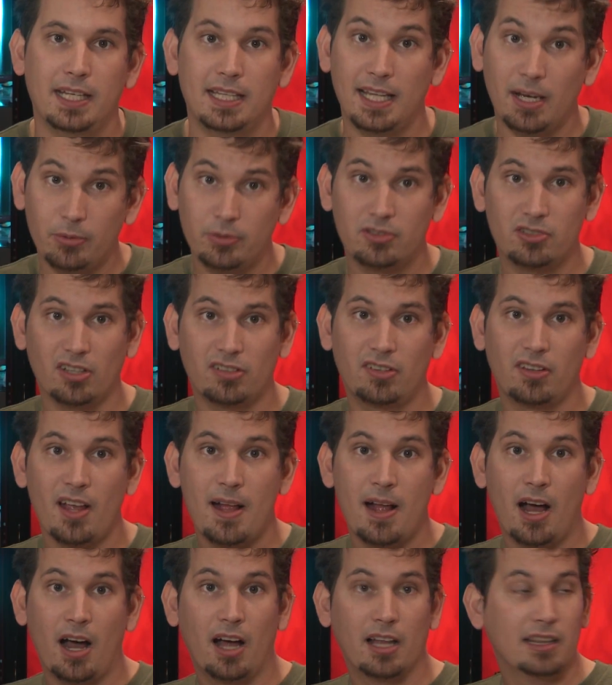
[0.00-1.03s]
and that was just
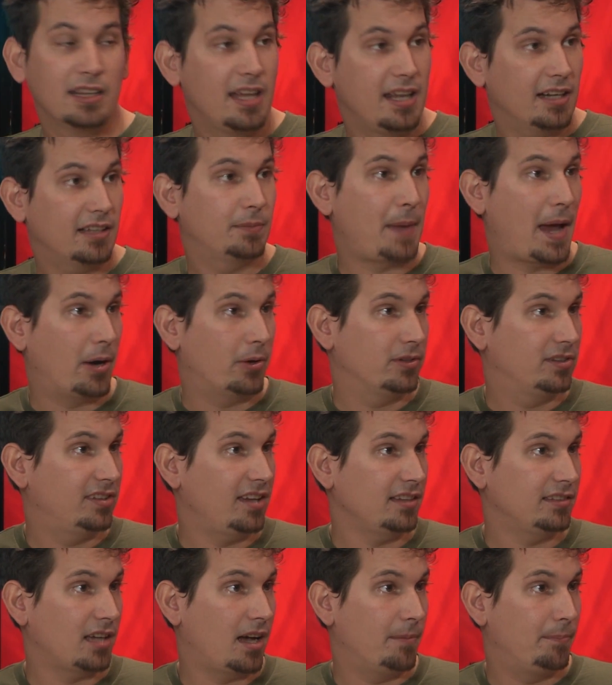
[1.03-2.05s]
yeah. a Linux-powered
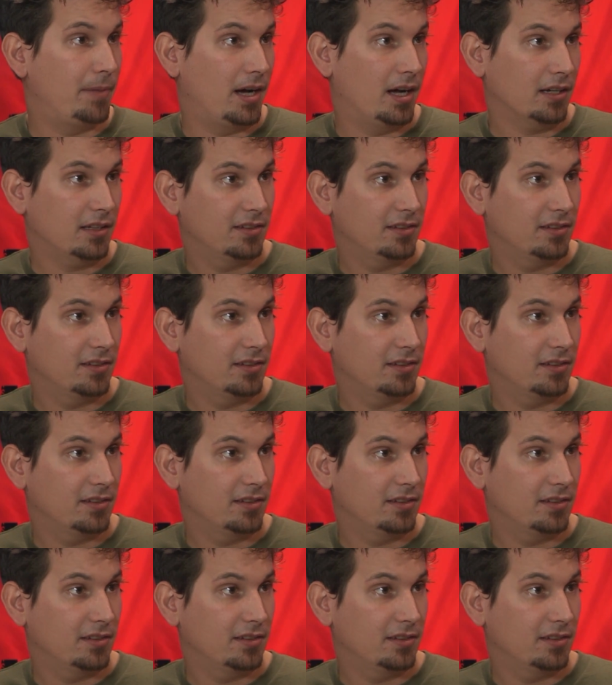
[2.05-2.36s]
set-top box.